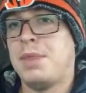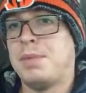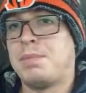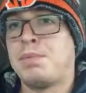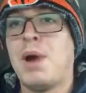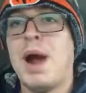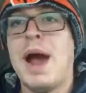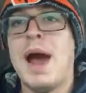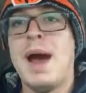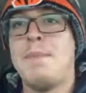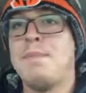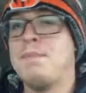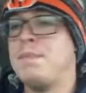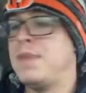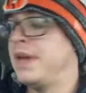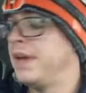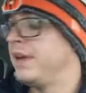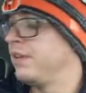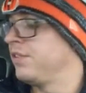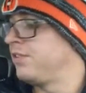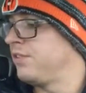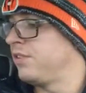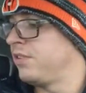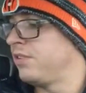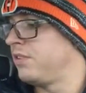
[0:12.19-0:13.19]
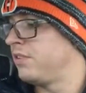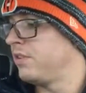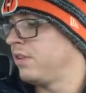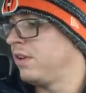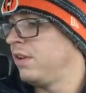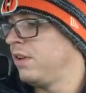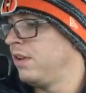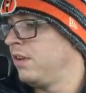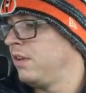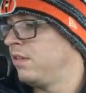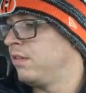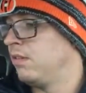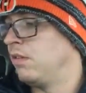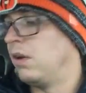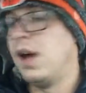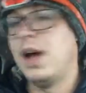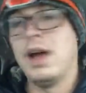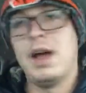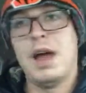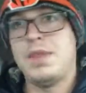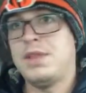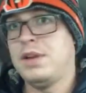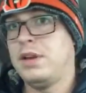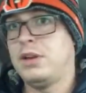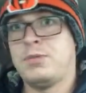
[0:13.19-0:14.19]
The problem is,
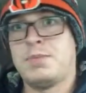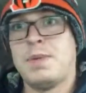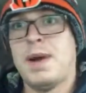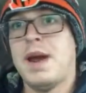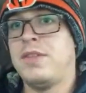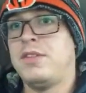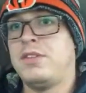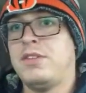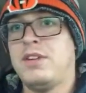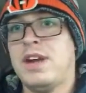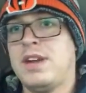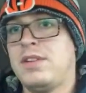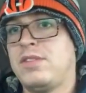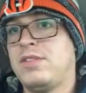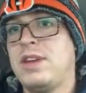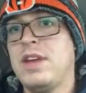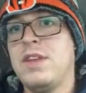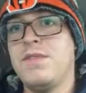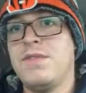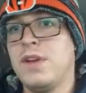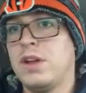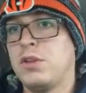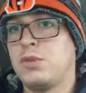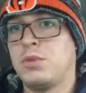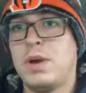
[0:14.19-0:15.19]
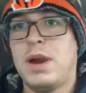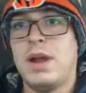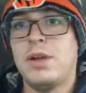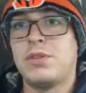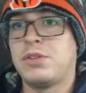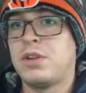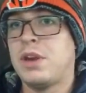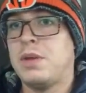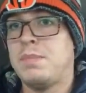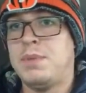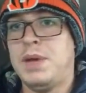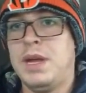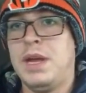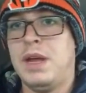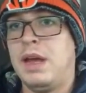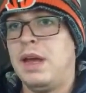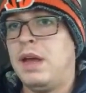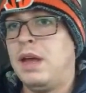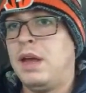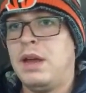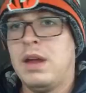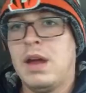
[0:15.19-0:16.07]
I think it's probably the Jets' defense. What else could it be?